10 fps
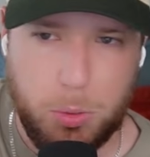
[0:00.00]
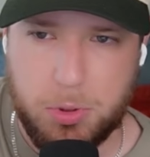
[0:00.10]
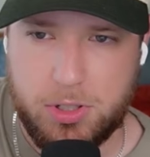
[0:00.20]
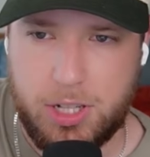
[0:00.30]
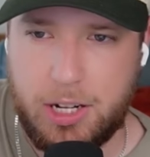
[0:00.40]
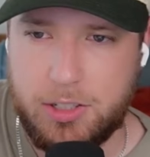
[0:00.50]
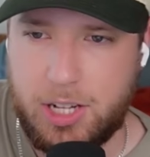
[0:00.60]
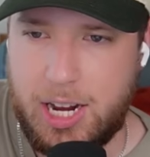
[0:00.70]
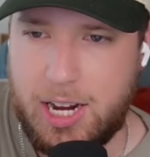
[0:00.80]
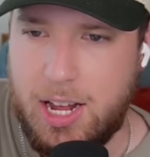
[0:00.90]
percentage,
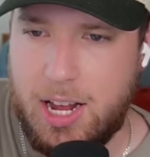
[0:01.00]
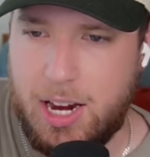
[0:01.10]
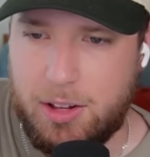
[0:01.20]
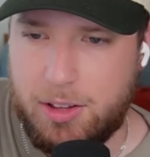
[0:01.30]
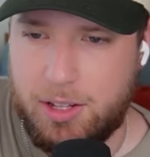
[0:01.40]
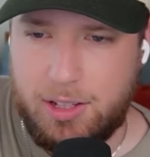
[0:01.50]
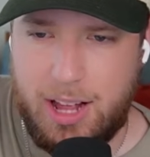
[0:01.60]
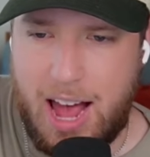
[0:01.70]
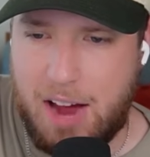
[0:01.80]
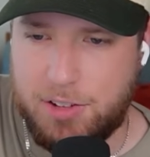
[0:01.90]
and the
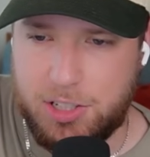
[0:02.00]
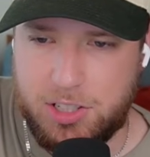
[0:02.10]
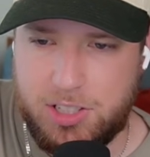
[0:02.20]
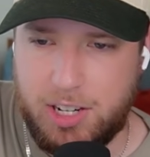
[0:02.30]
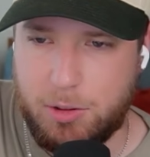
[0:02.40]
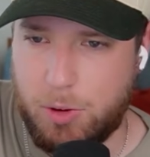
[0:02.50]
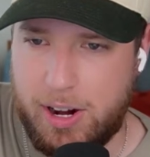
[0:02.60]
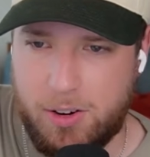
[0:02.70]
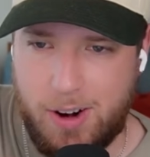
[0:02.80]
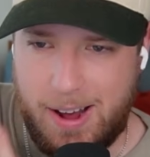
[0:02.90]
average is sitting
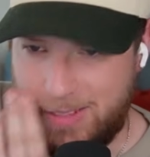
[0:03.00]
right around